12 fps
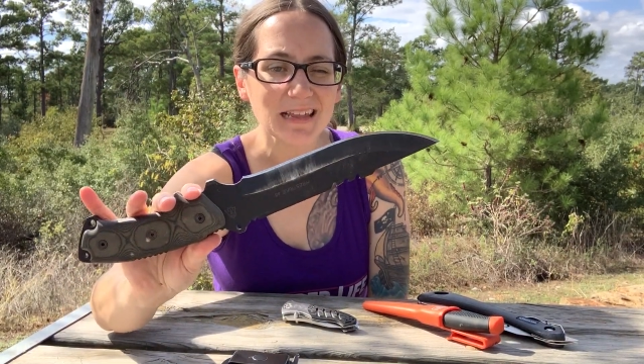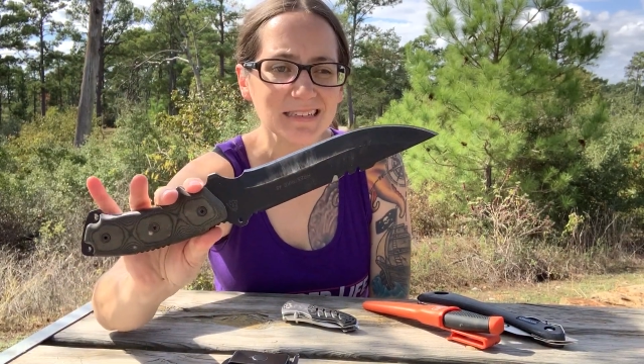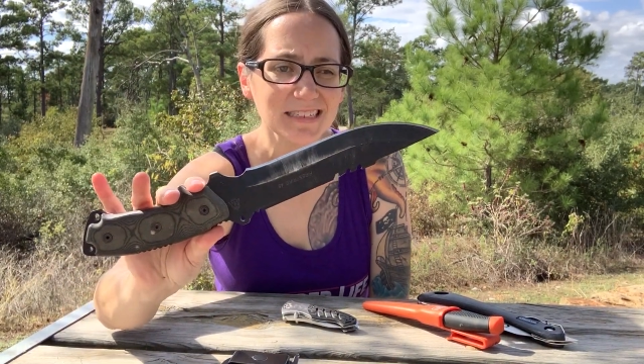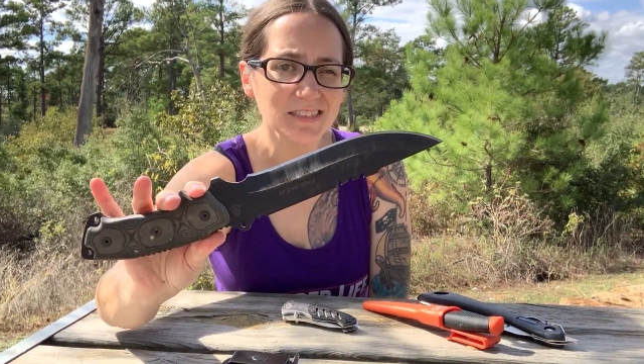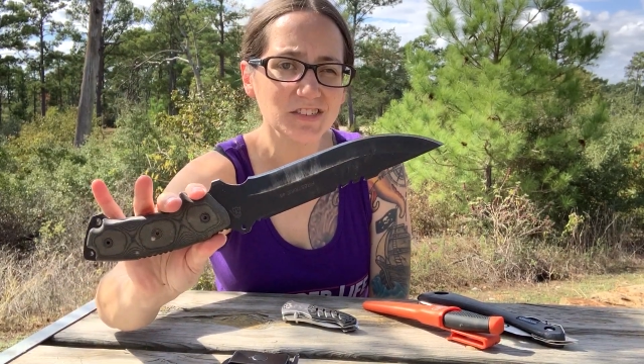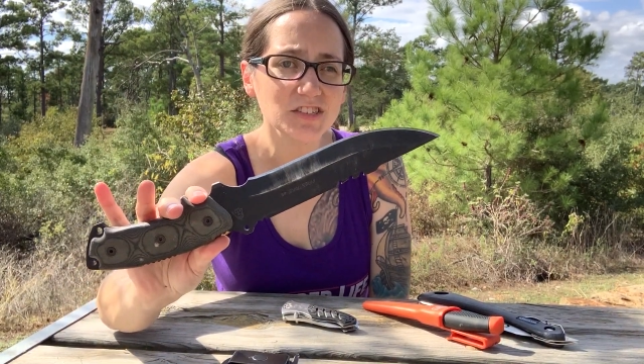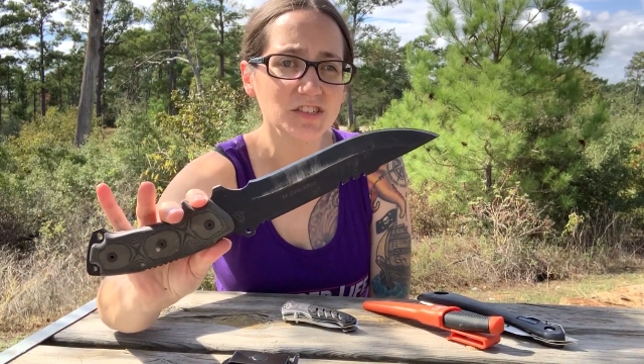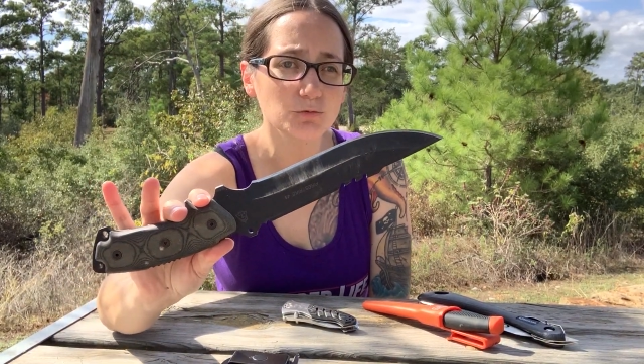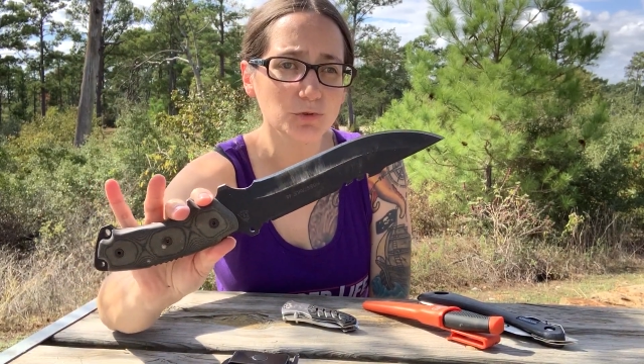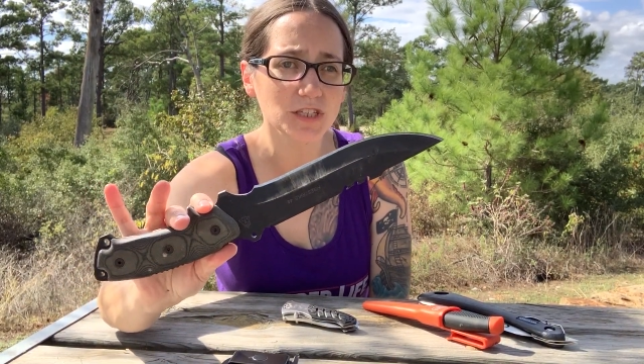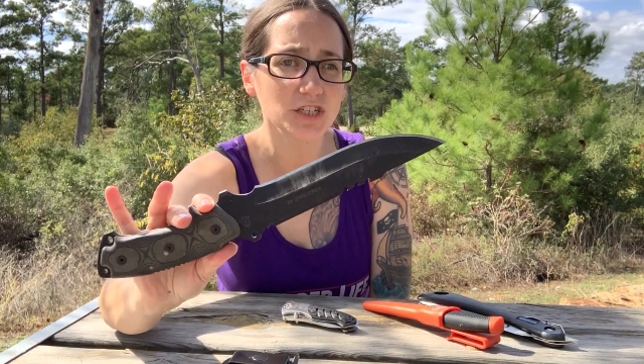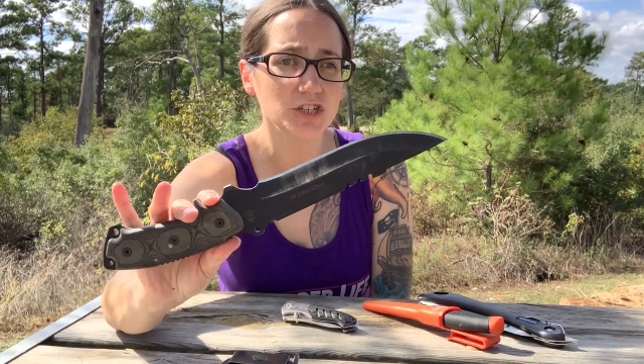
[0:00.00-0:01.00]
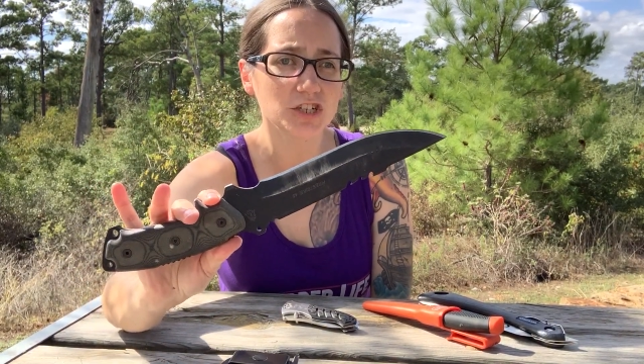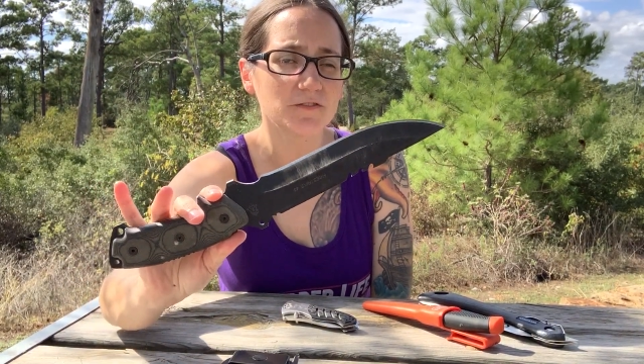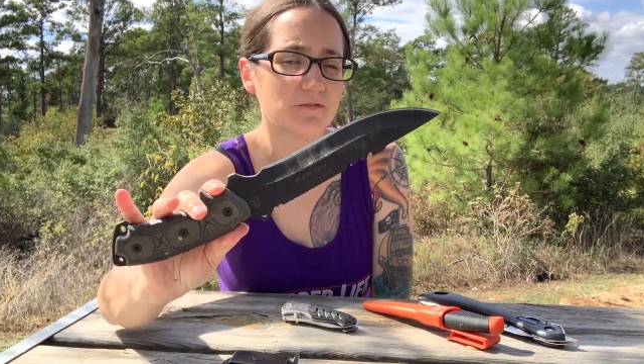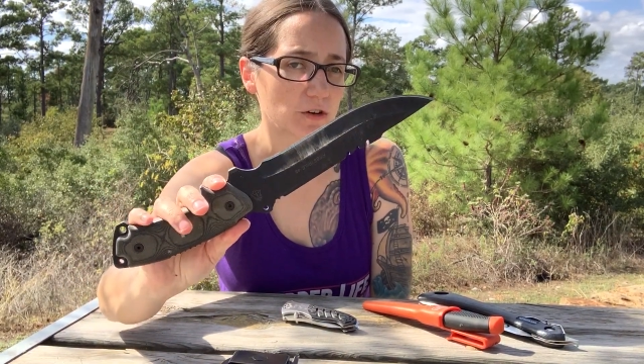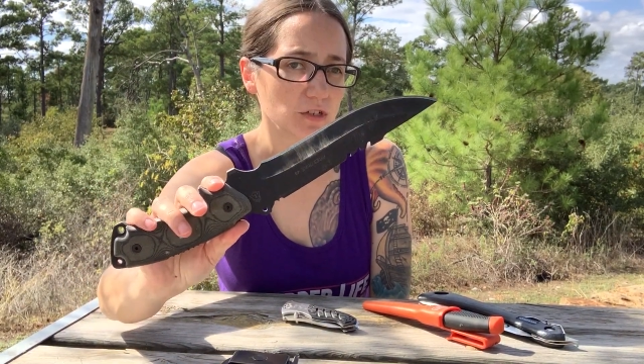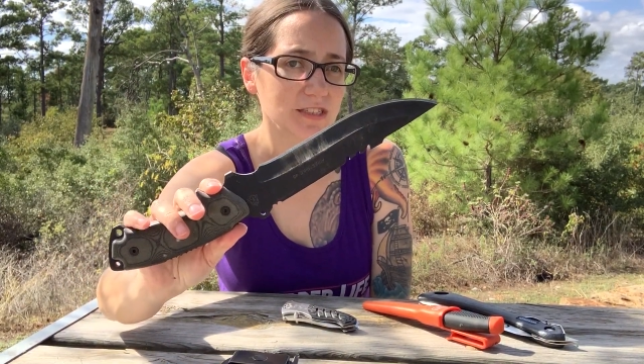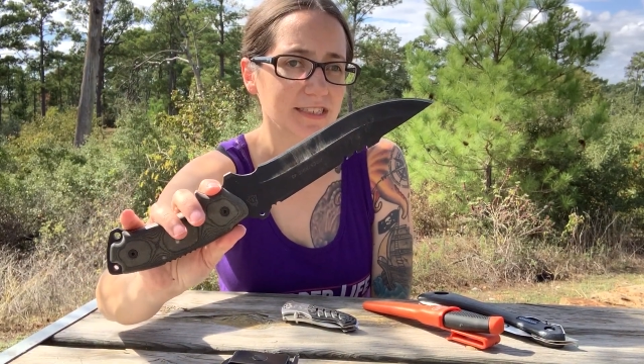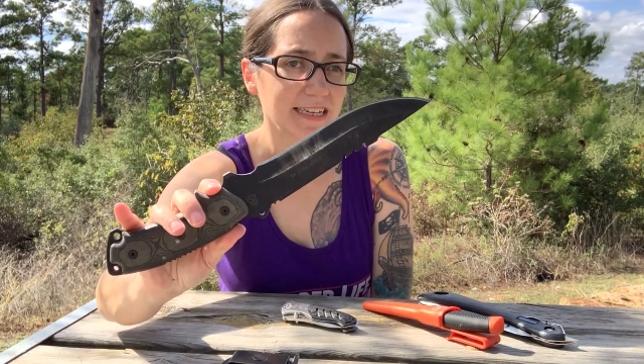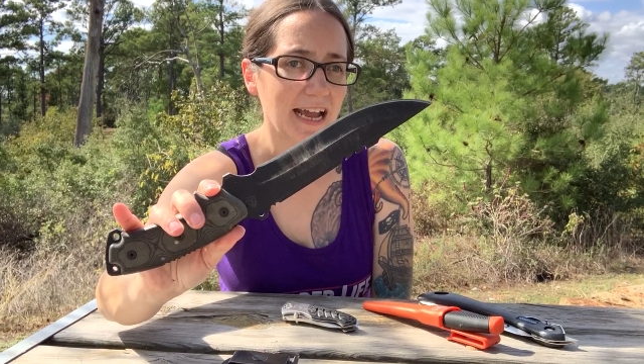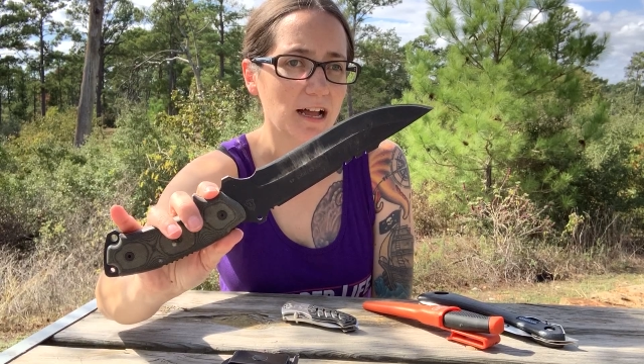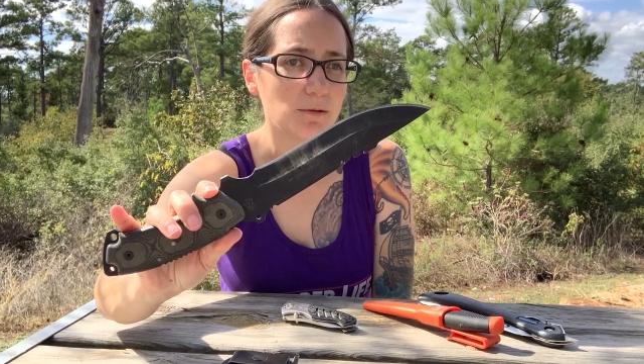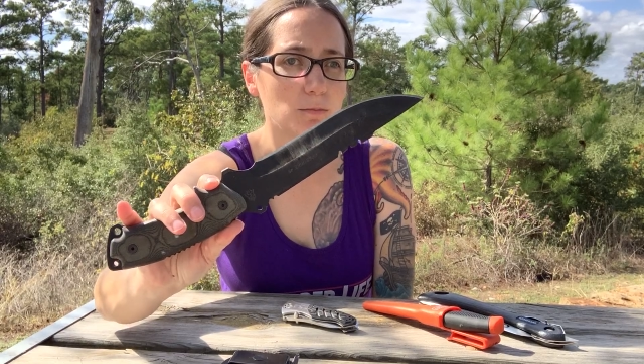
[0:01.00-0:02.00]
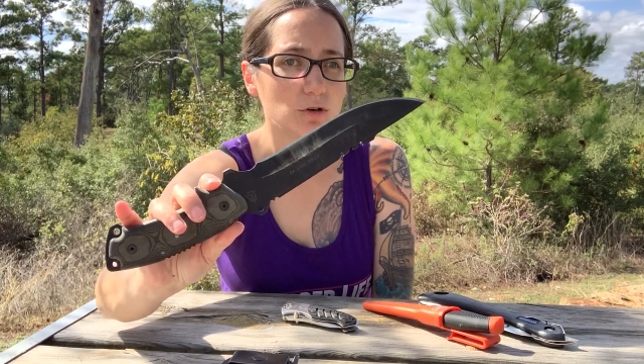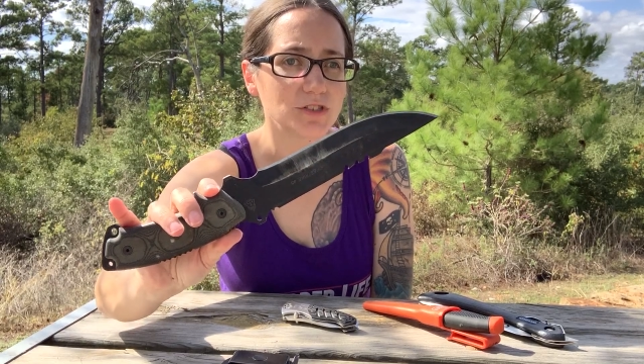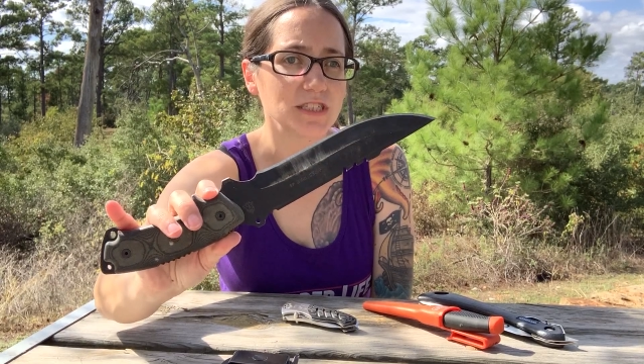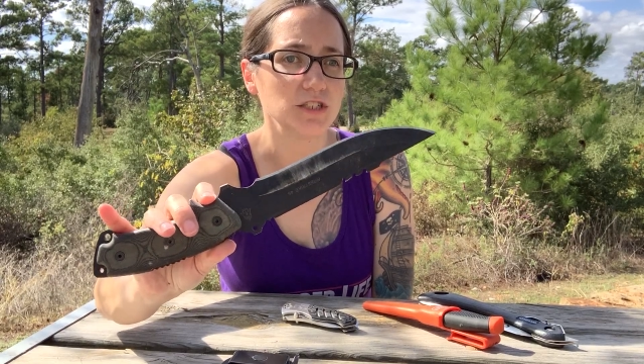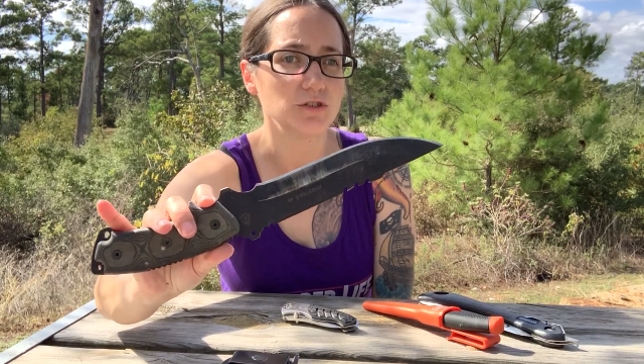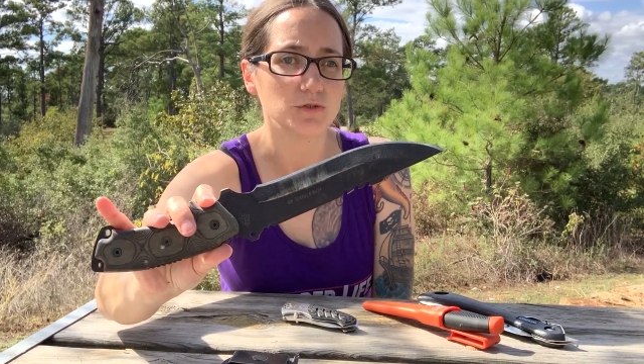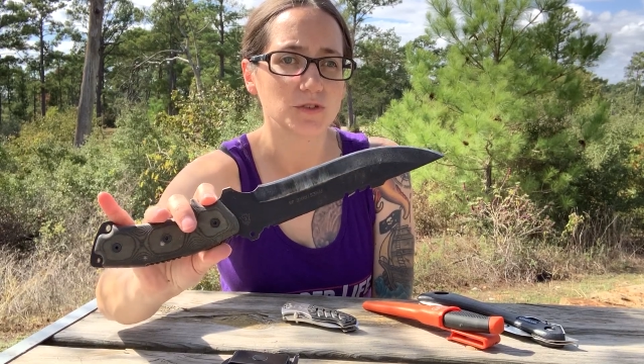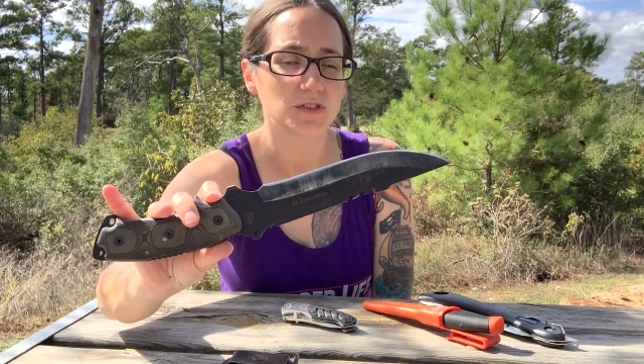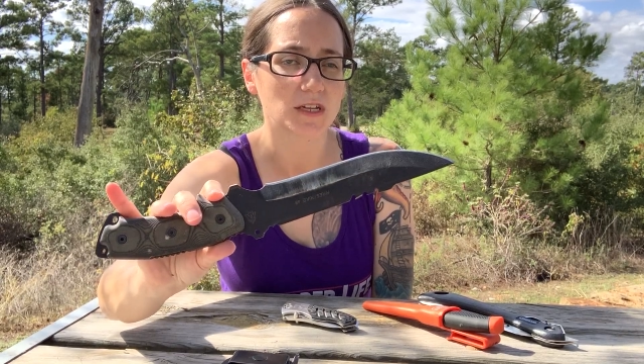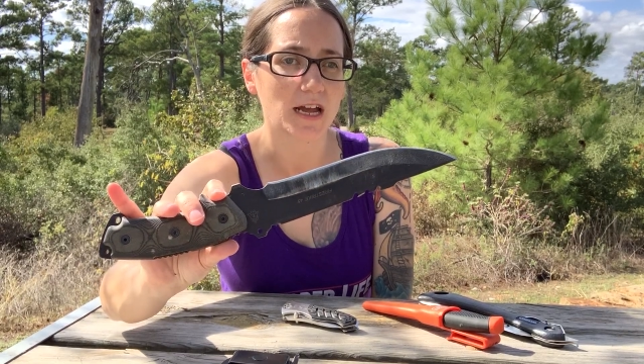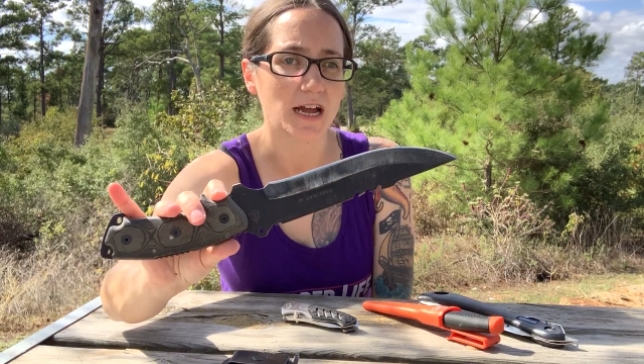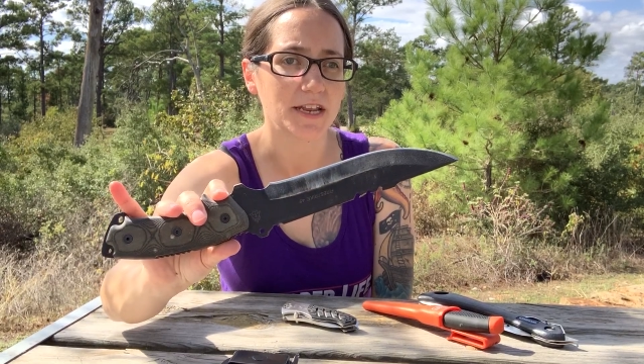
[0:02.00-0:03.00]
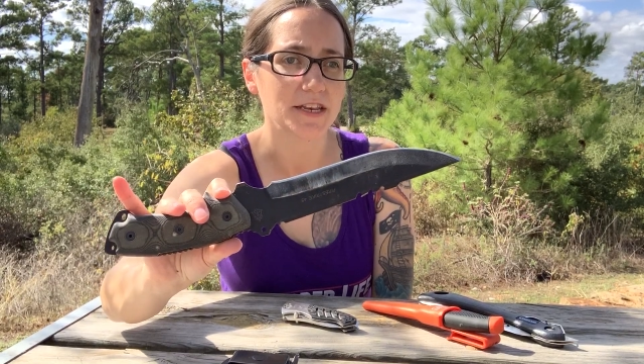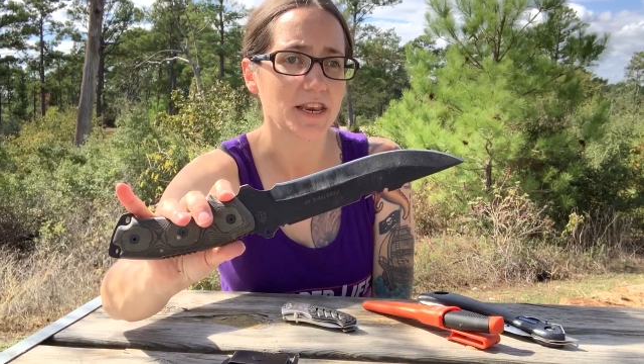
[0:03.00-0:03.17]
this is just a really good, versatile, multi-use uh,